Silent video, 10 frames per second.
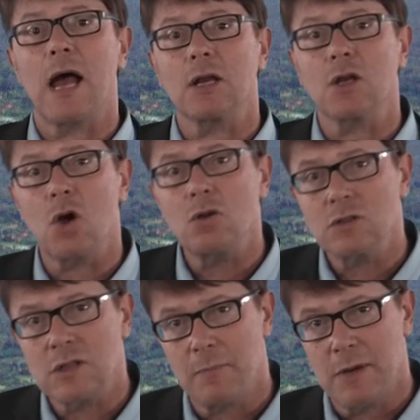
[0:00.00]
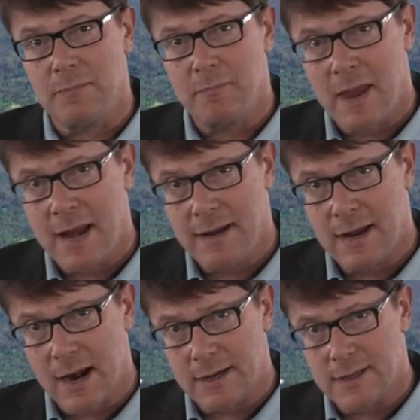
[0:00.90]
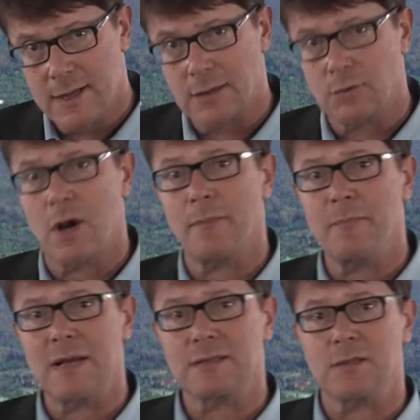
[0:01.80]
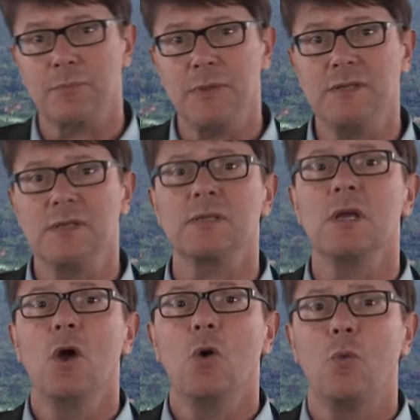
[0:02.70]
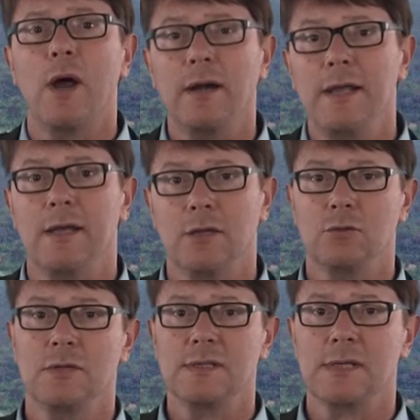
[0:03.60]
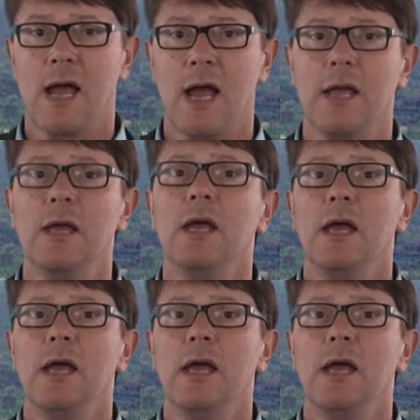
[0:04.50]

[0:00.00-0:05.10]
uncountably many architectural masterpieces were linked to the sky,